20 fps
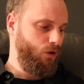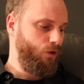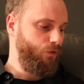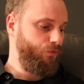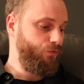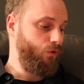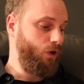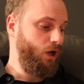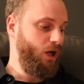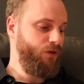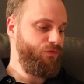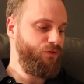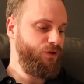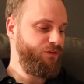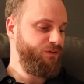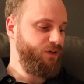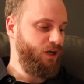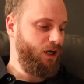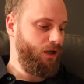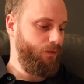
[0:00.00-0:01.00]
For
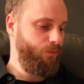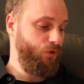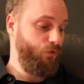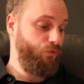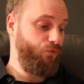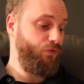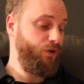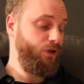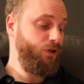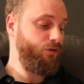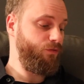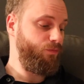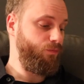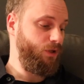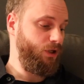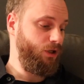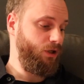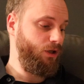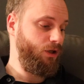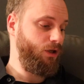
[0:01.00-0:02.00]
every time you think of
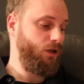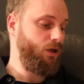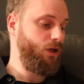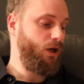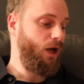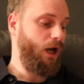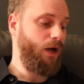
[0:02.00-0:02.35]
me,